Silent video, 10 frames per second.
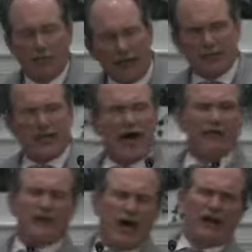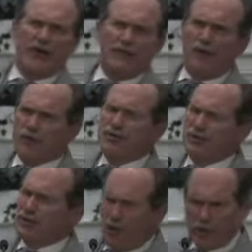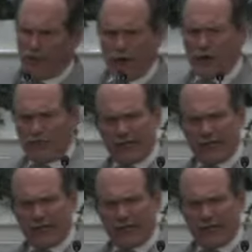bless God, if God didn't want you to go to work,